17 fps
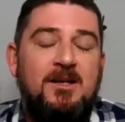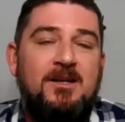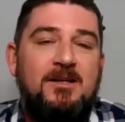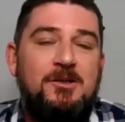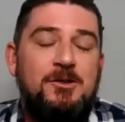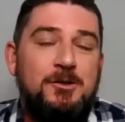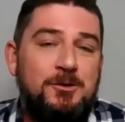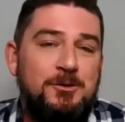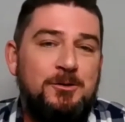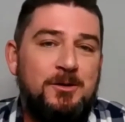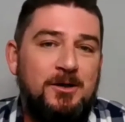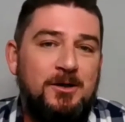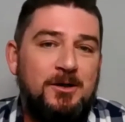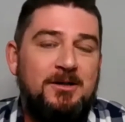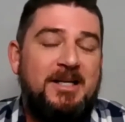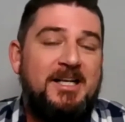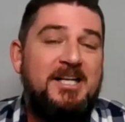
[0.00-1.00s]
You
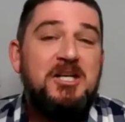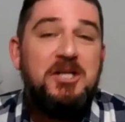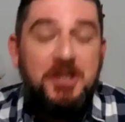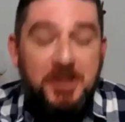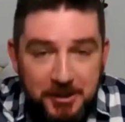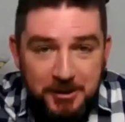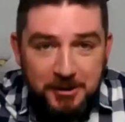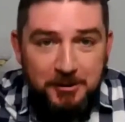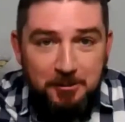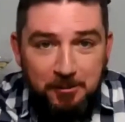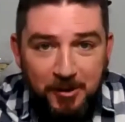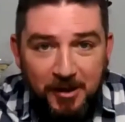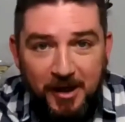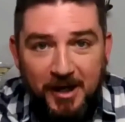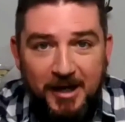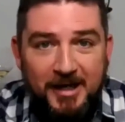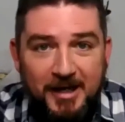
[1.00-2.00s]
are
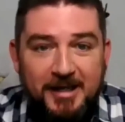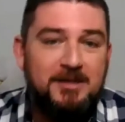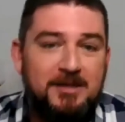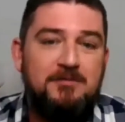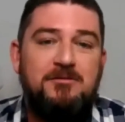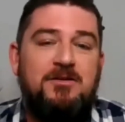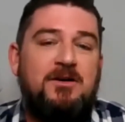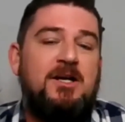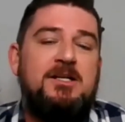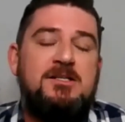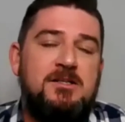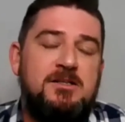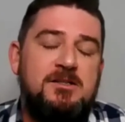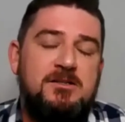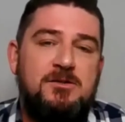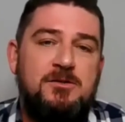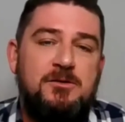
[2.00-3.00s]
hereby invited